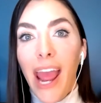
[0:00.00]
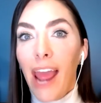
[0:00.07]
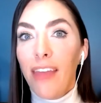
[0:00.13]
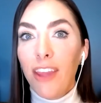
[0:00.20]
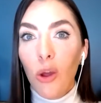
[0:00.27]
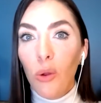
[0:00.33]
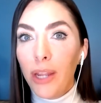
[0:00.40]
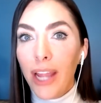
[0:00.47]

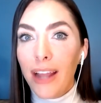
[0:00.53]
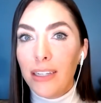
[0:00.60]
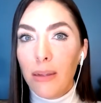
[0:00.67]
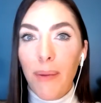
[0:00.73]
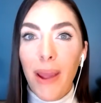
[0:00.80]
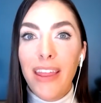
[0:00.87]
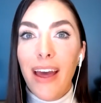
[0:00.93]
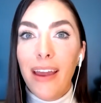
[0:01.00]
and they only had to
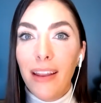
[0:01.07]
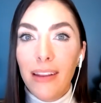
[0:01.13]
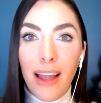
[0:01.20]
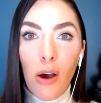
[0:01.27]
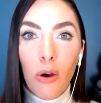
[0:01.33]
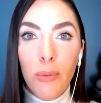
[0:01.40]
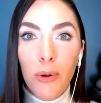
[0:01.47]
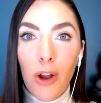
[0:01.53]
pay that
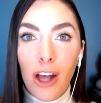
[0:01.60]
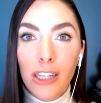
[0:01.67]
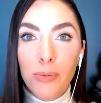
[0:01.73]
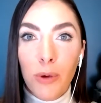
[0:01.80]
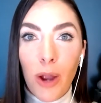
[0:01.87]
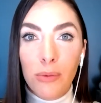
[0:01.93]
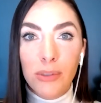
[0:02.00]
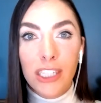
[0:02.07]
allowable cost
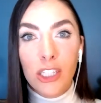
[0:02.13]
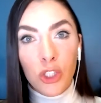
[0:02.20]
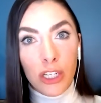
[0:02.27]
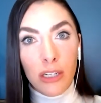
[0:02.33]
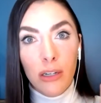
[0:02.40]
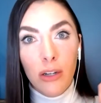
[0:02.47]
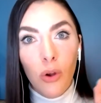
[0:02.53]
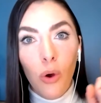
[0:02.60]
per
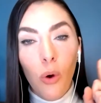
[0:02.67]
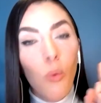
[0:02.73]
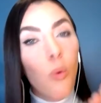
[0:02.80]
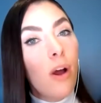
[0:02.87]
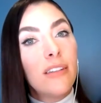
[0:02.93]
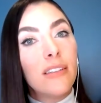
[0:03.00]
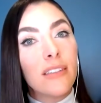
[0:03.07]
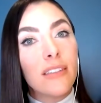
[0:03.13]
acquisition
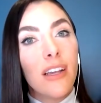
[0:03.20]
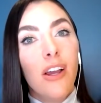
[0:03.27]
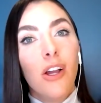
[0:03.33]
once.